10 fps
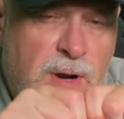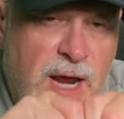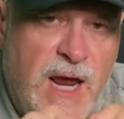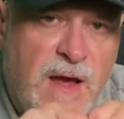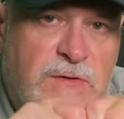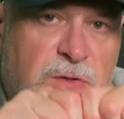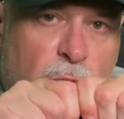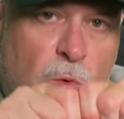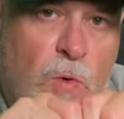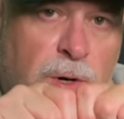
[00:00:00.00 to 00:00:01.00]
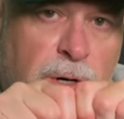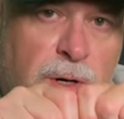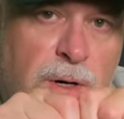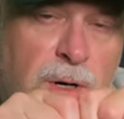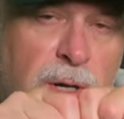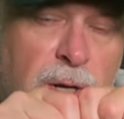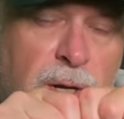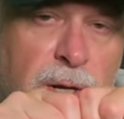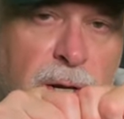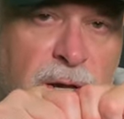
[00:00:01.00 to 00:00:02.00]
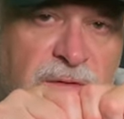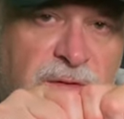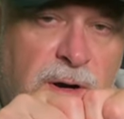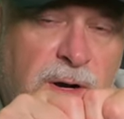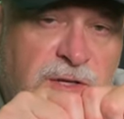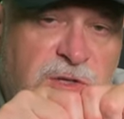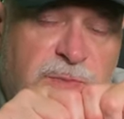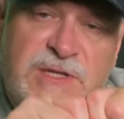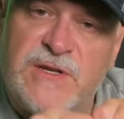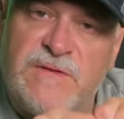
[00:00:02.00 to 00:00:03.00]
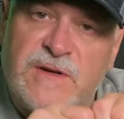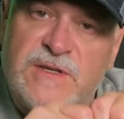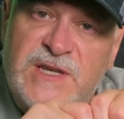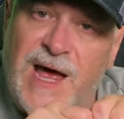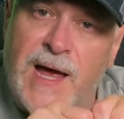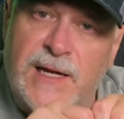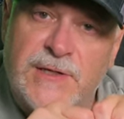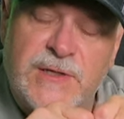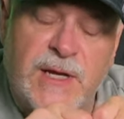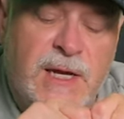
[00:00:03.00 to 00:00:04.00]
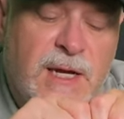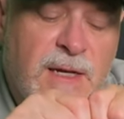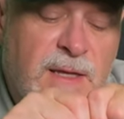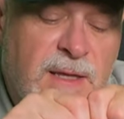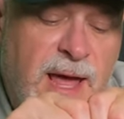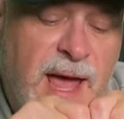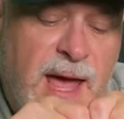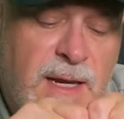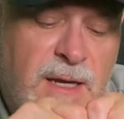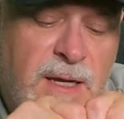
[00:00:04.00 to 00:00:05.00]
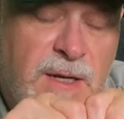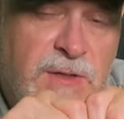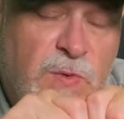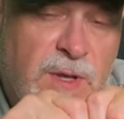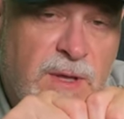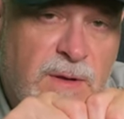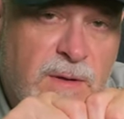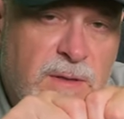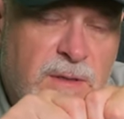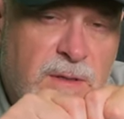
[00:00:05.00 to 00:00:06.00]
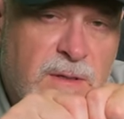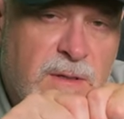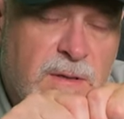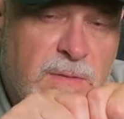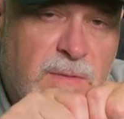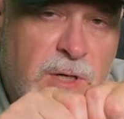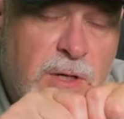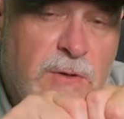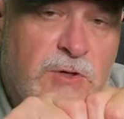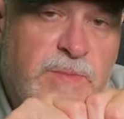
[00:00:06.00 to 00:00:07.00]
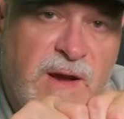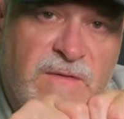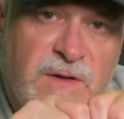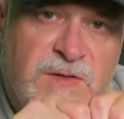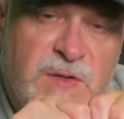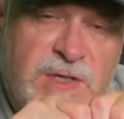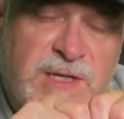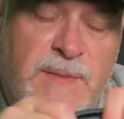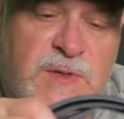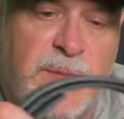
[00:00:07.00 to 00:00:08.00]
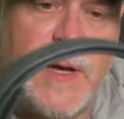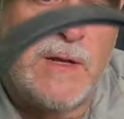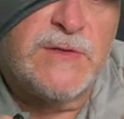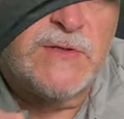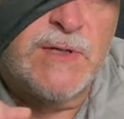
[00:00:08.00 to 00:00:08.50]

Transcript: have to order a very specific size. And that is one of the, the huge benefits of these types of belts.